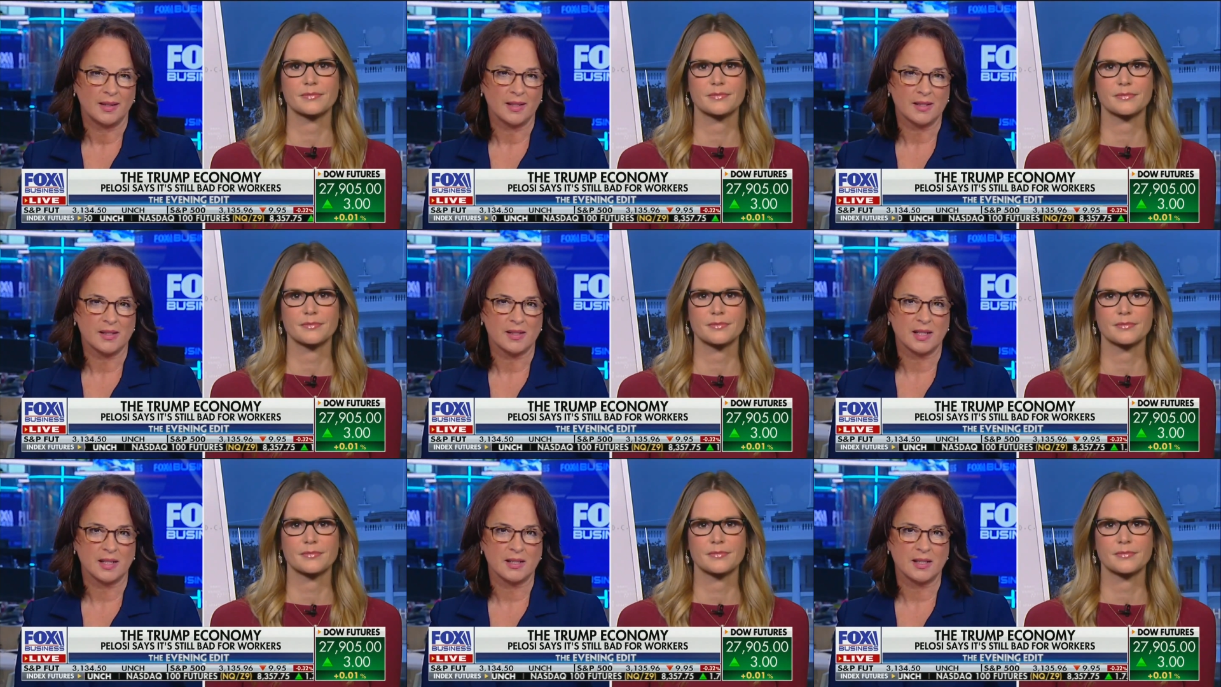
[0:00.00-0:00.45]

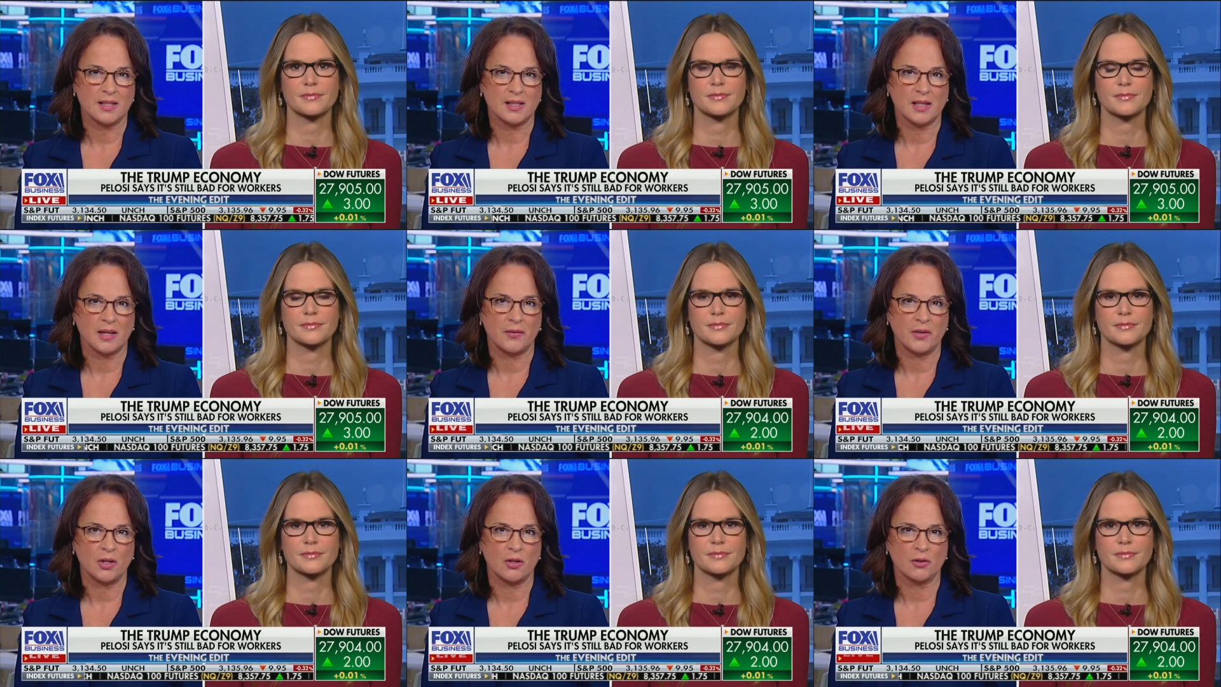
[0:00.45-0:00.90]
Speaker 1: That's
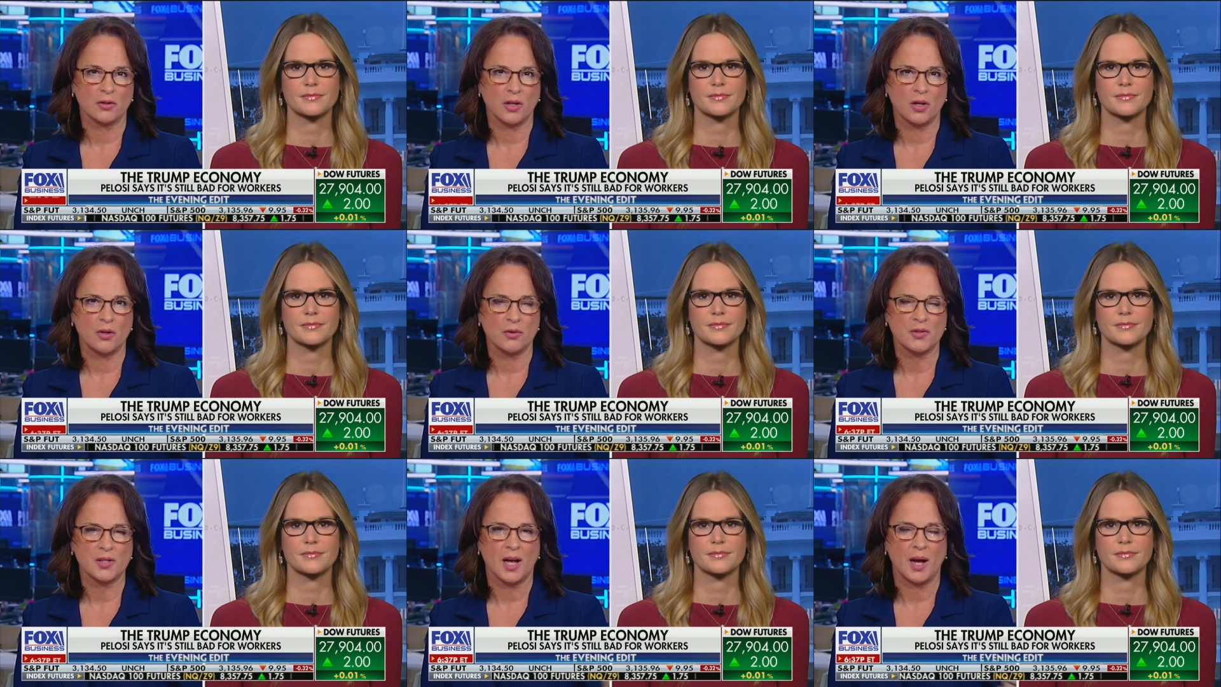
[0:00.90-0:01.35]
sixty-seven year
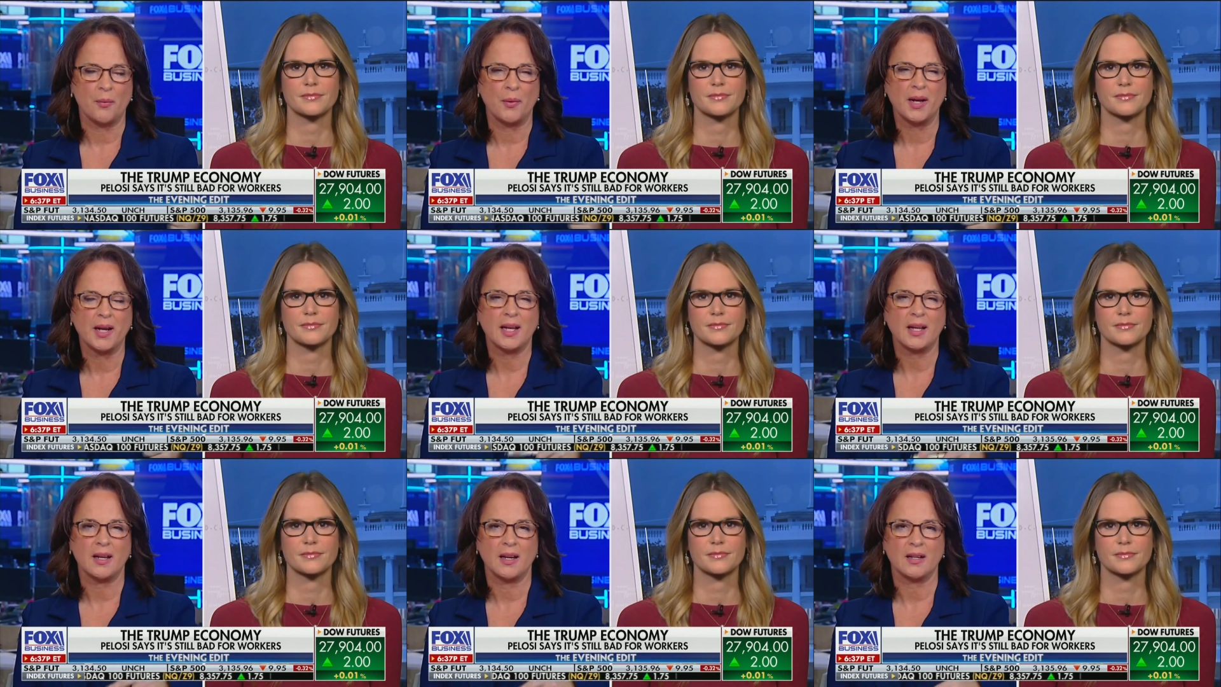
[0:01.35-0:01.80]
lows. I
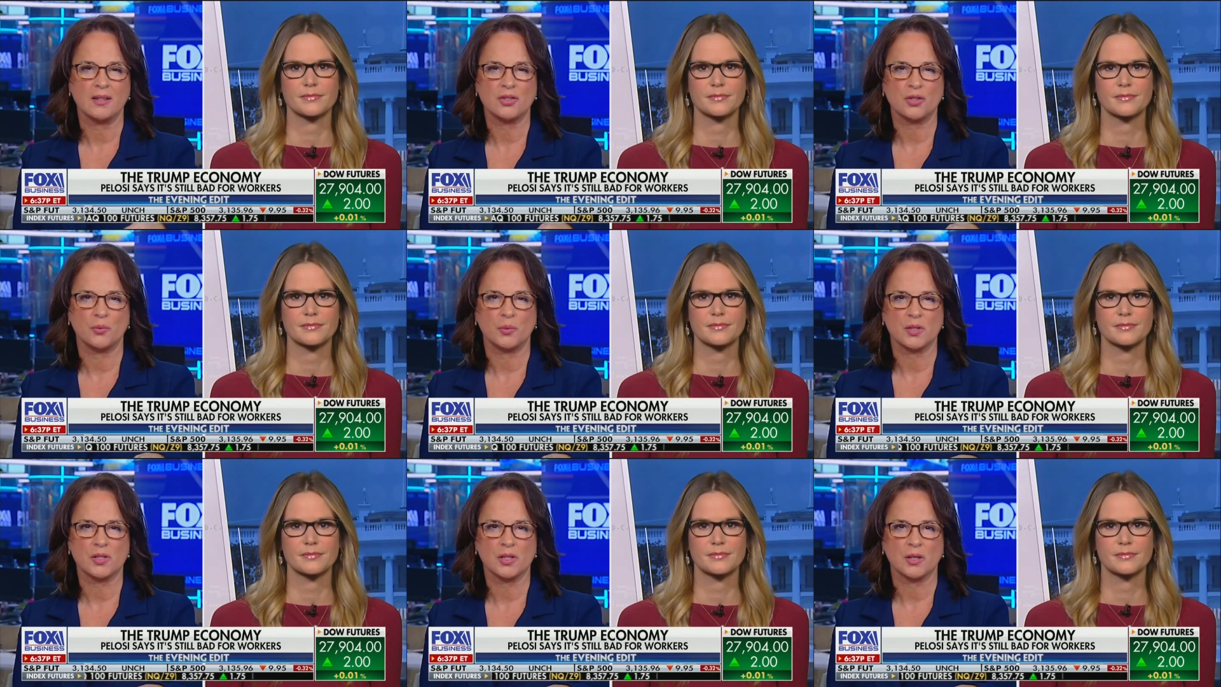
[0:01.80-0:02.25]
want to get
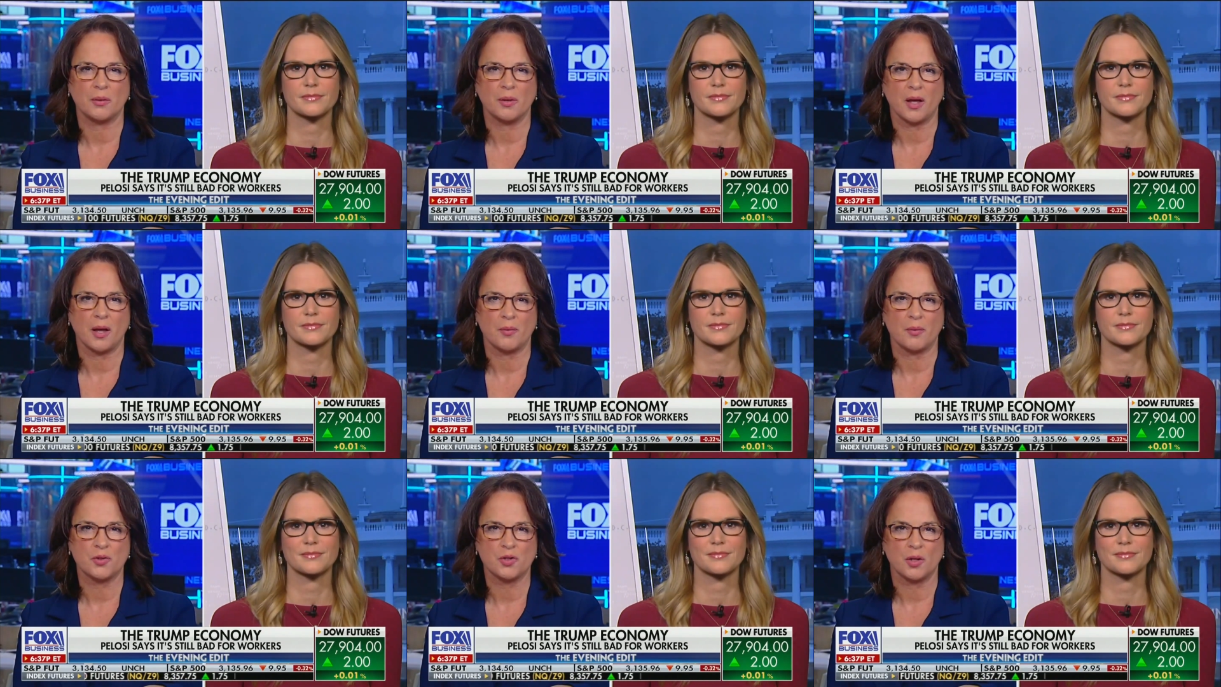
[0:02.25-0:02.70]
on to what's
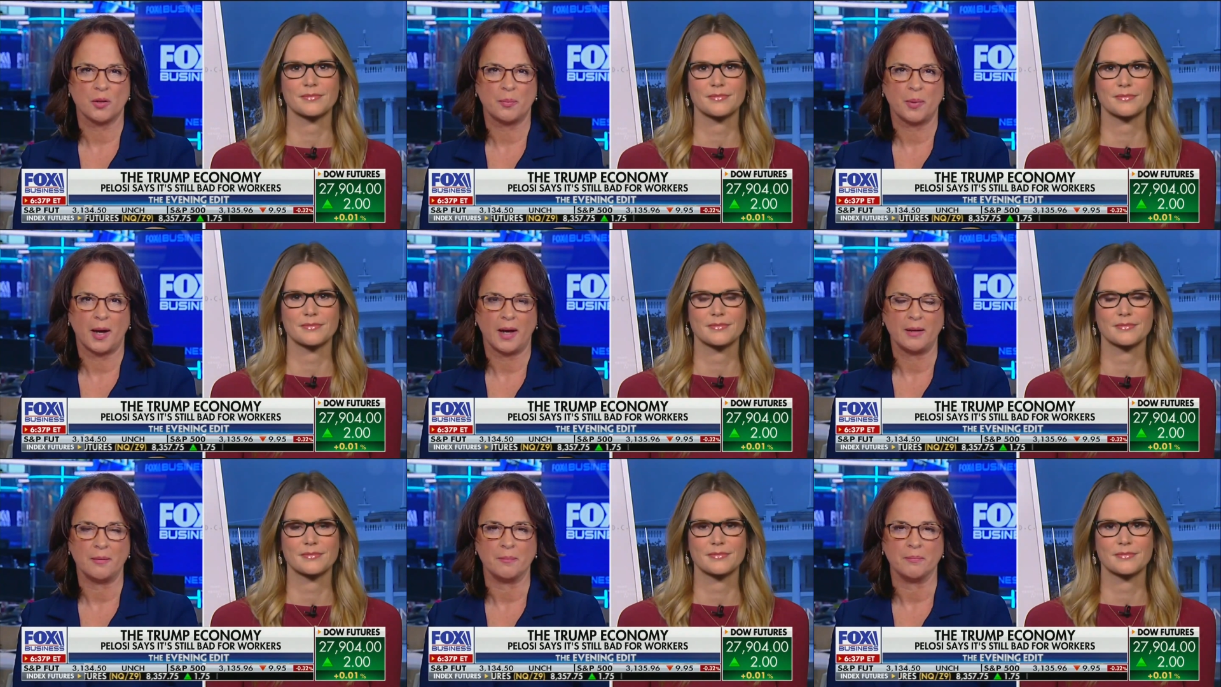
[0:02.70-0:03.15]
going on with
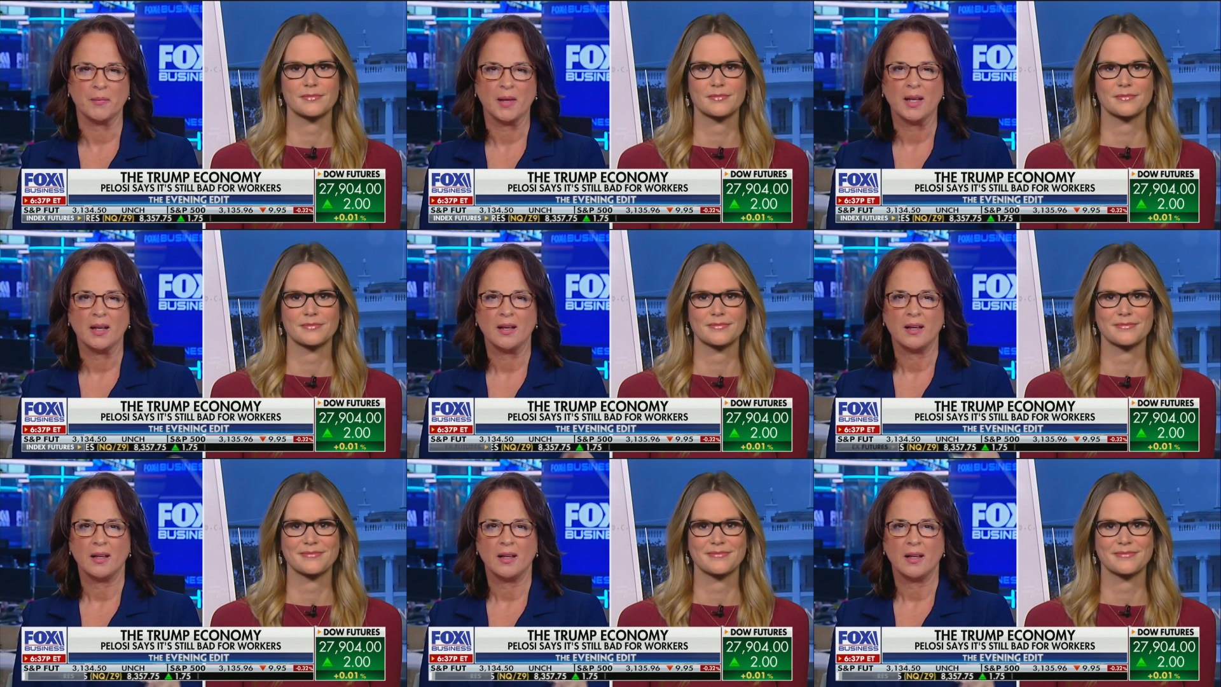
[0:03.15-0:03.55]
Joe Biden.